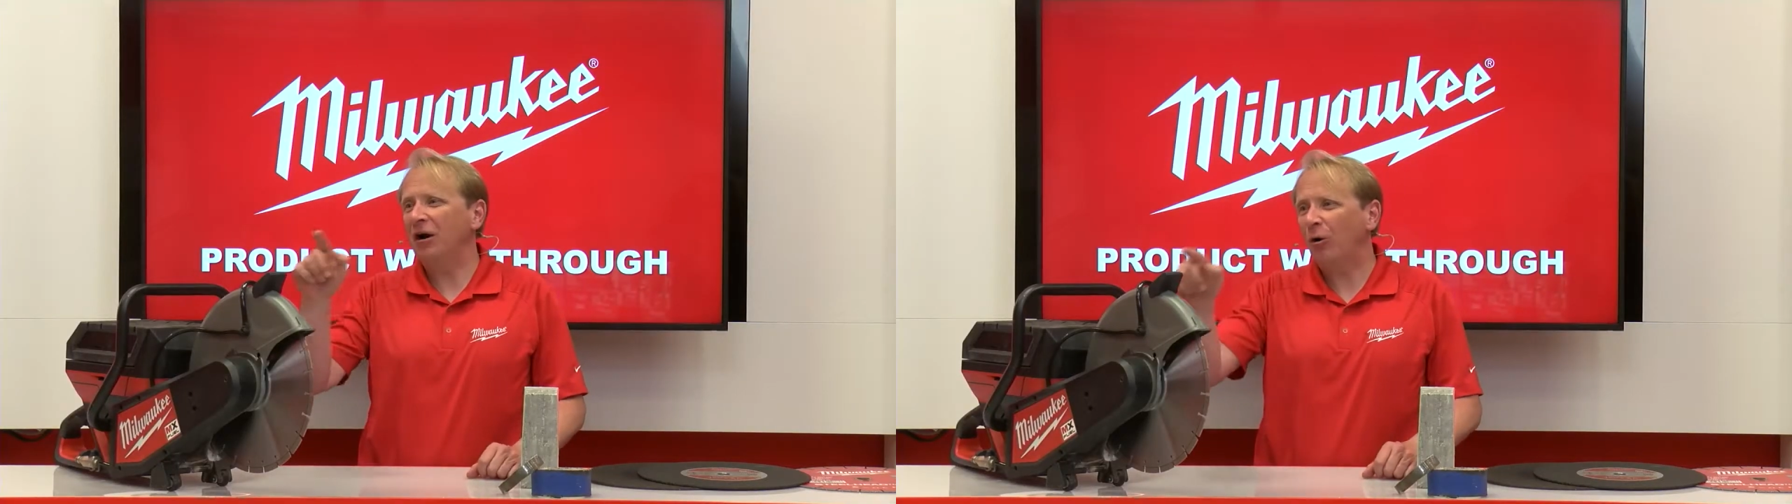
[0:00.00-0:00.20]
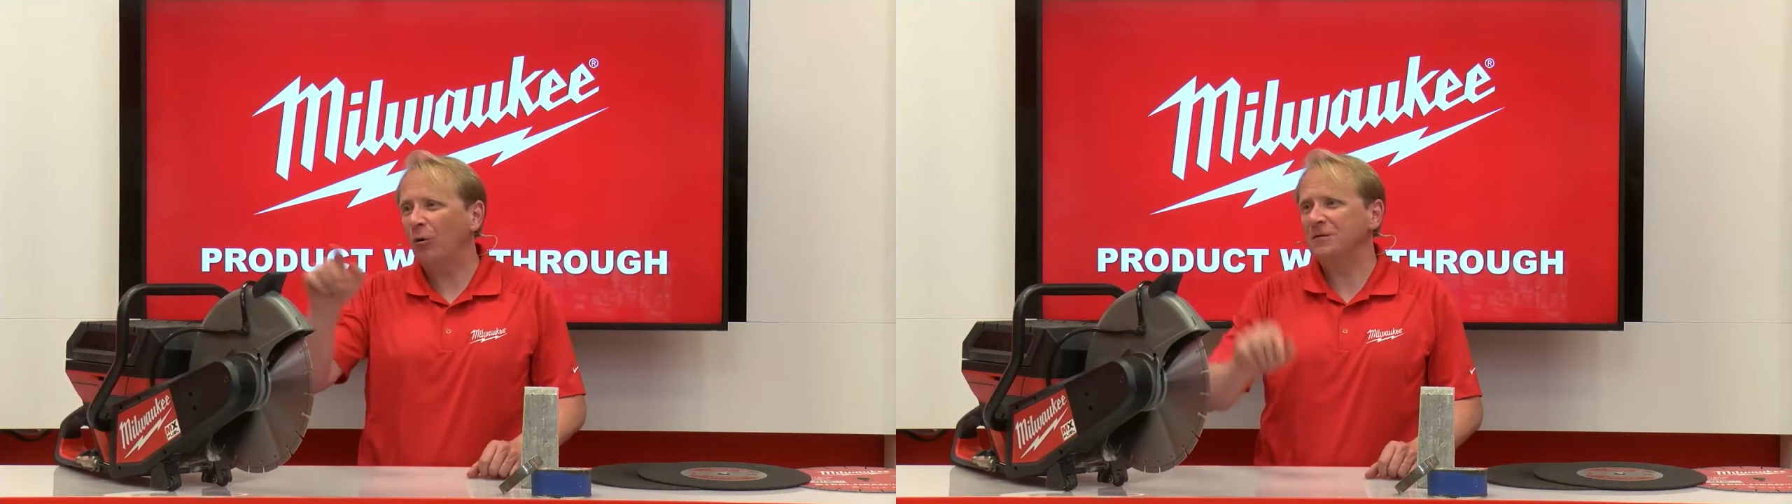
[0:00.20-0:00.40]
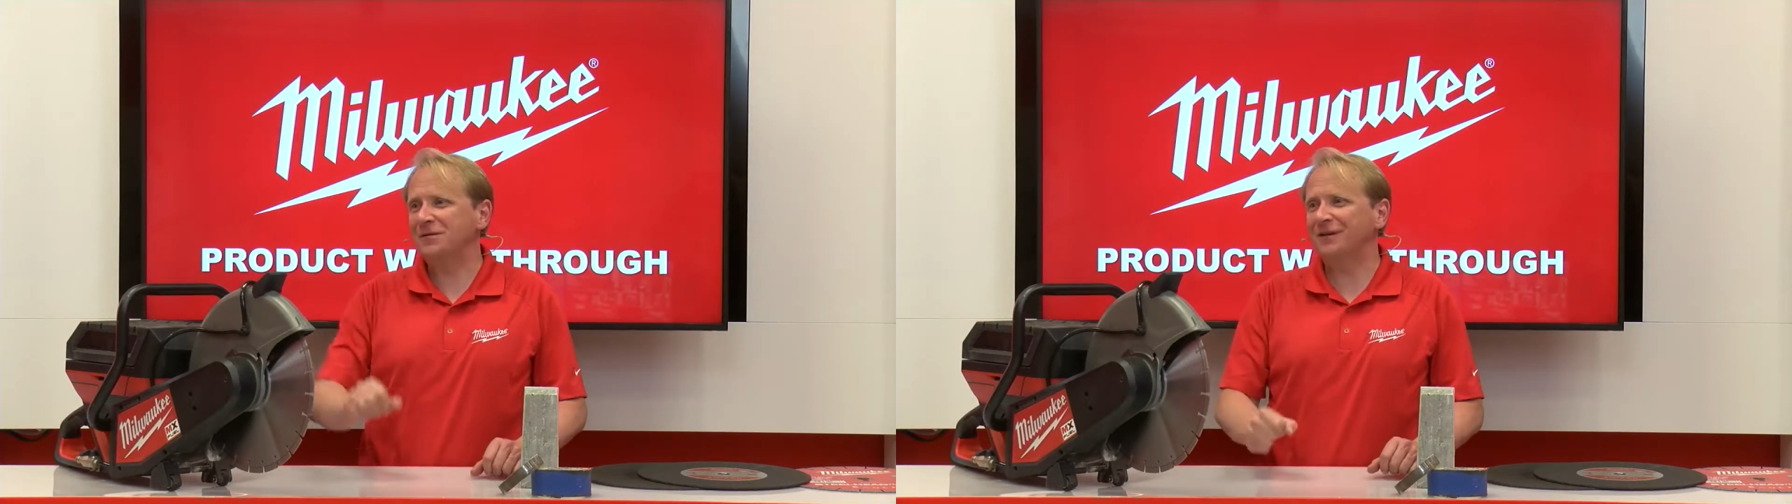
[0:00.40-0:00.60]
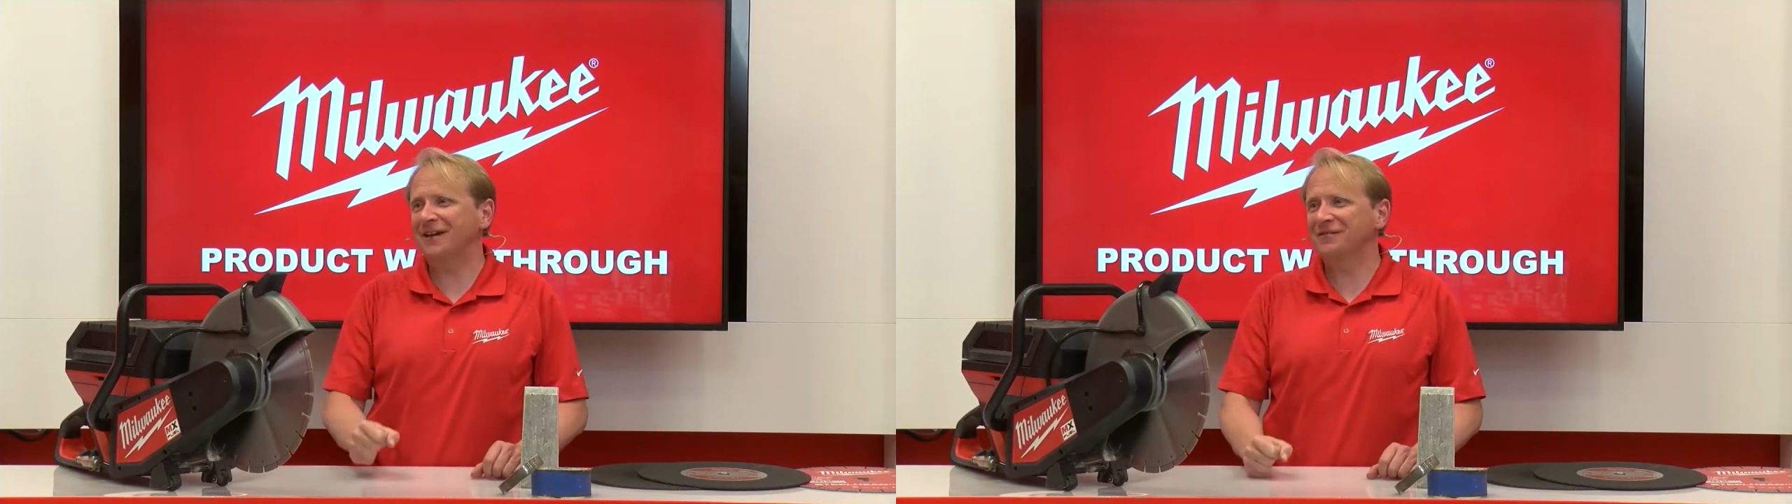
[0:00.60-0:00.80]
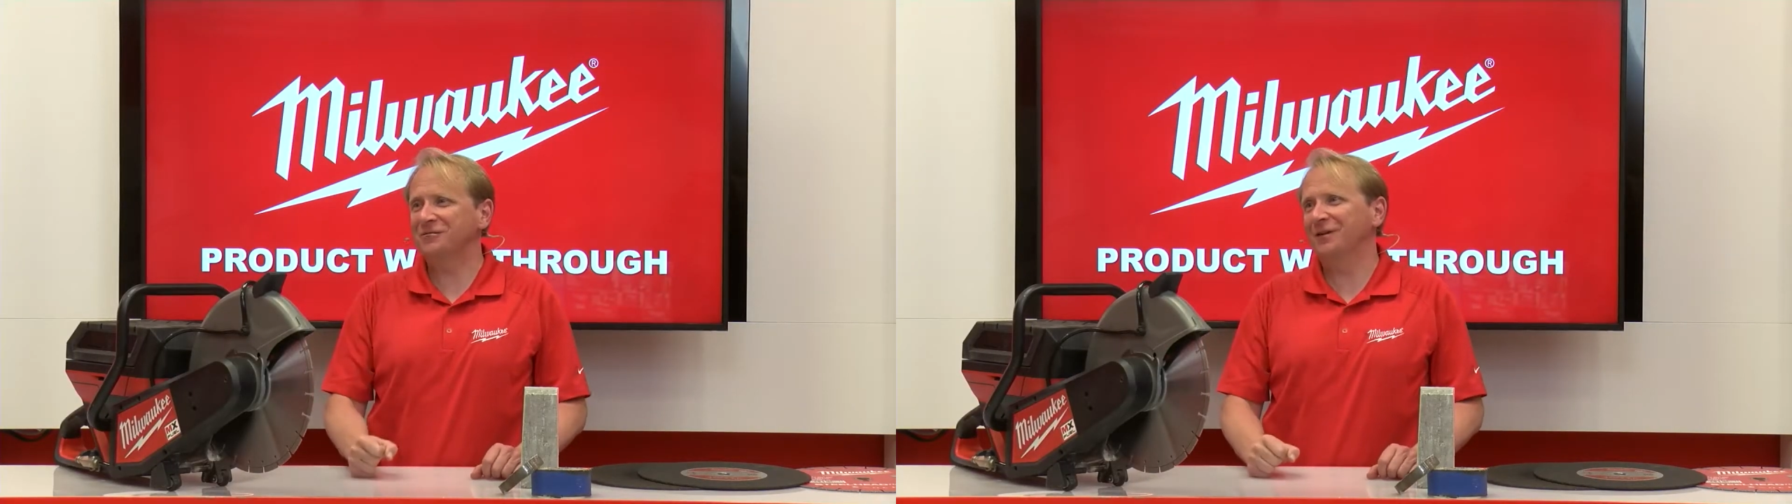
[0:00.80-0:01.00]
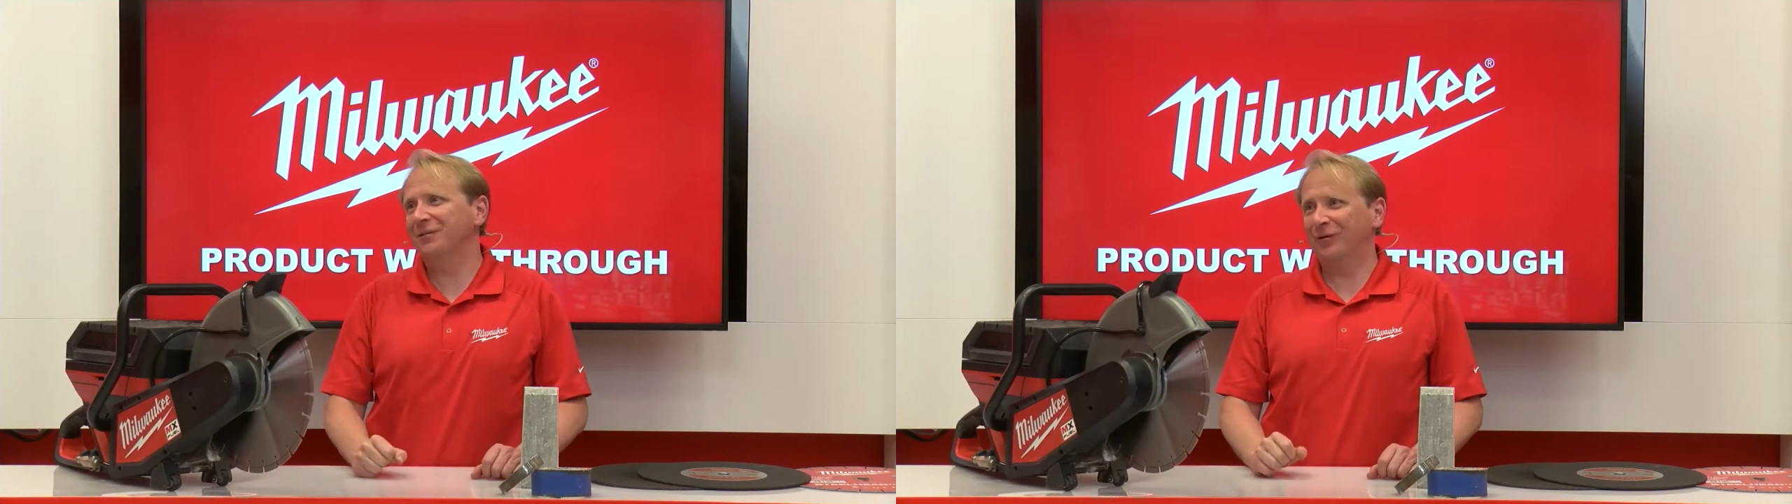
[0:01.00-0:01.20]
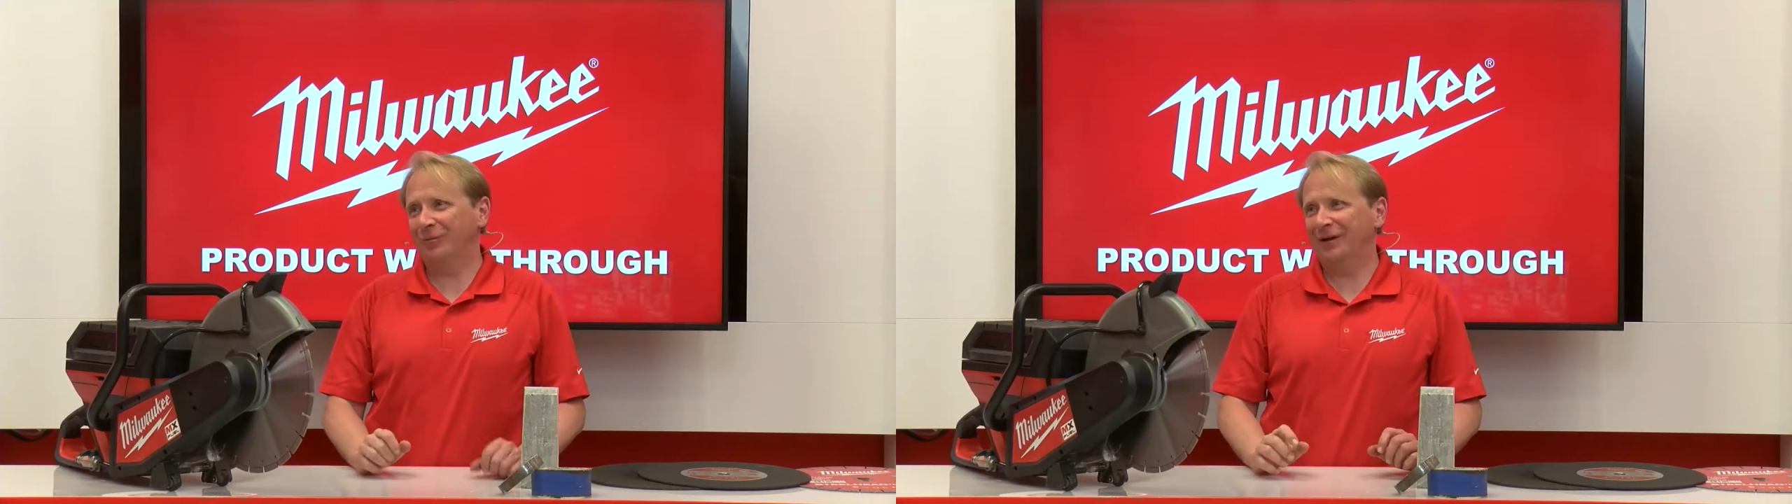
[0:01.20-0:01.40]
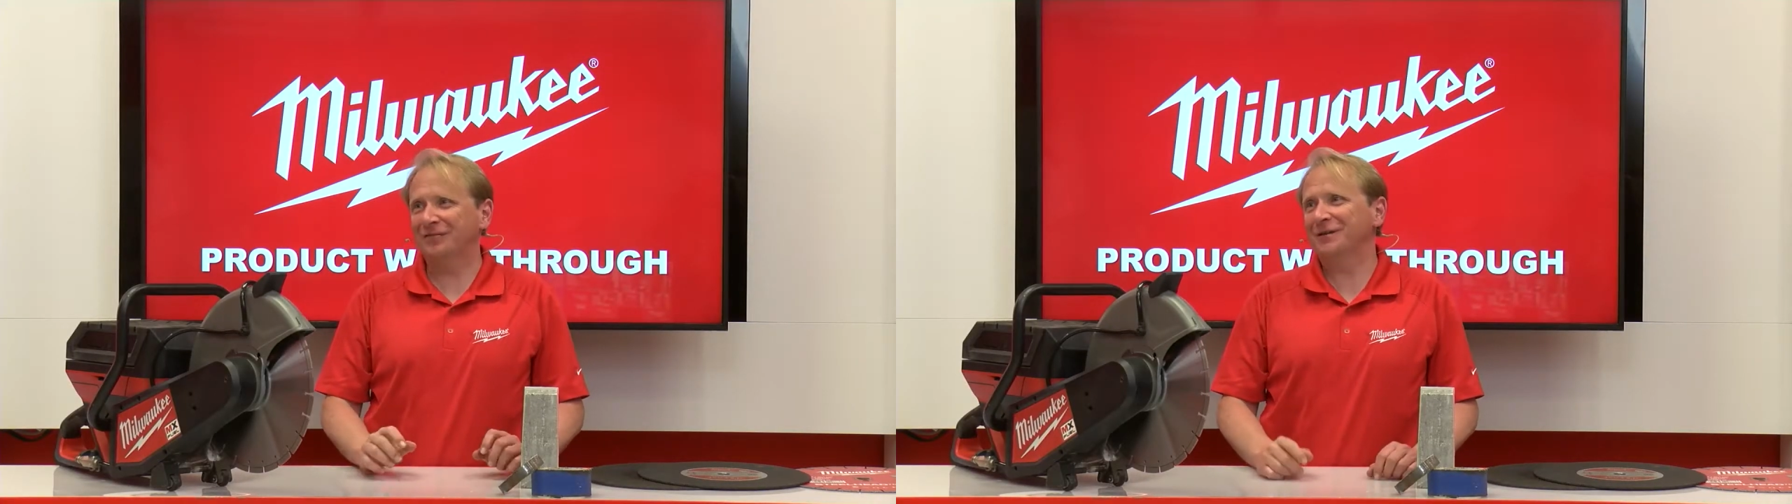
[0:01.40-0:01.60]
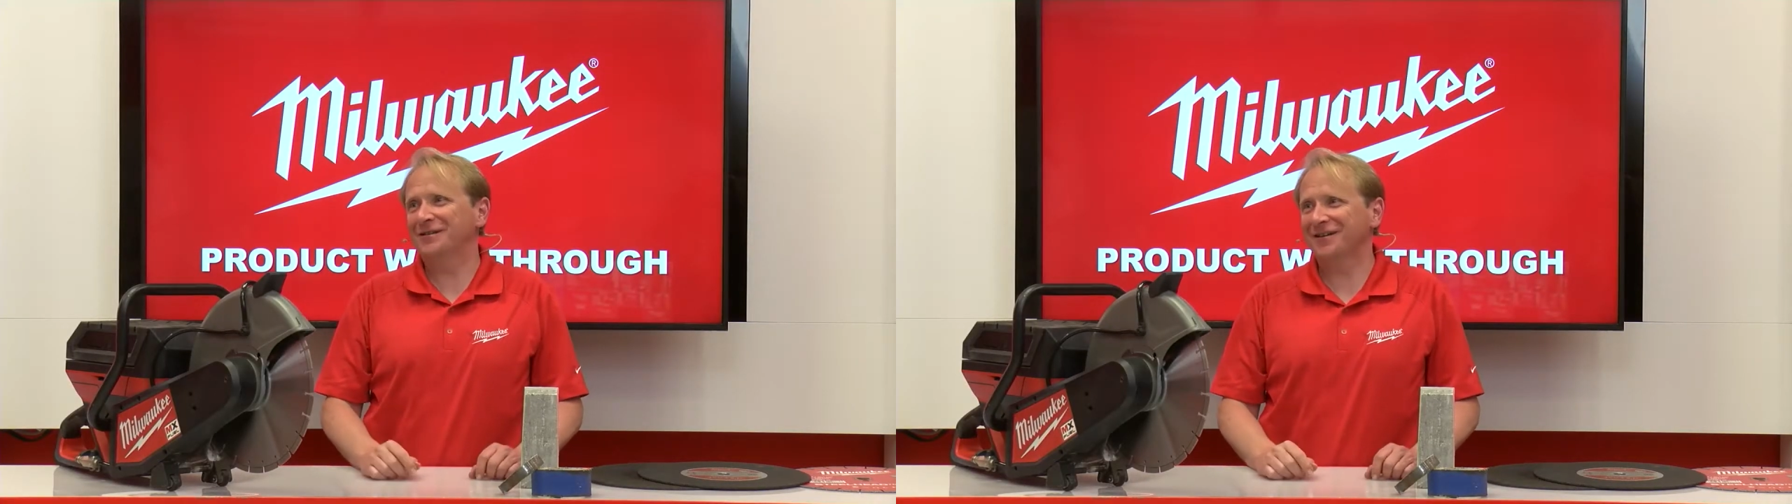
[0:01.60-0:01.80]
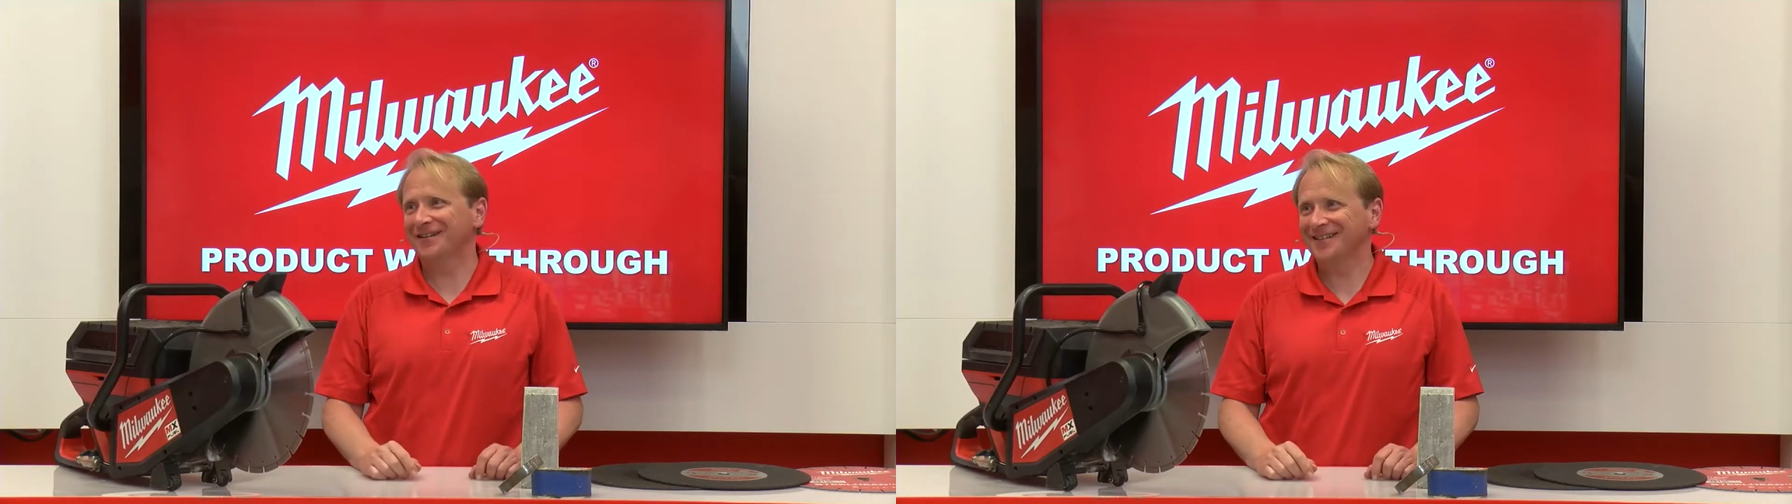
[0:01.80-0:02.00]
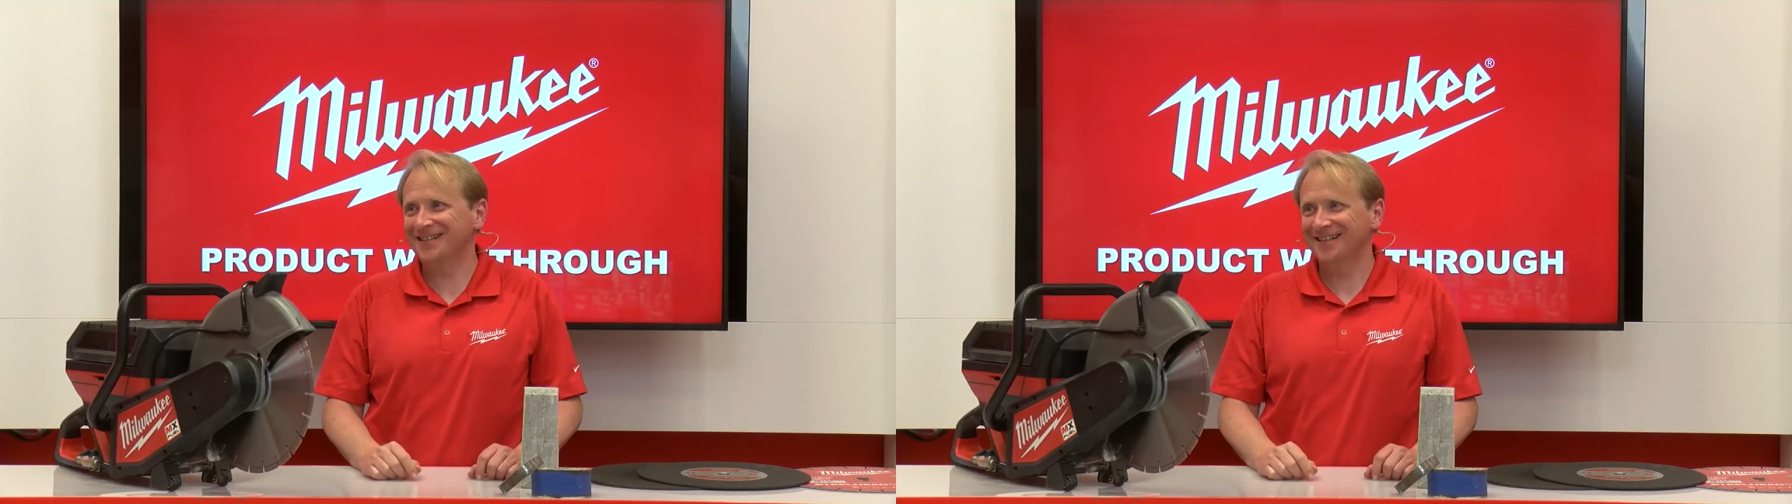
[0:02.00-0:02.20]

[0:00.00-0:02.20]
holes we can drill per battery charge?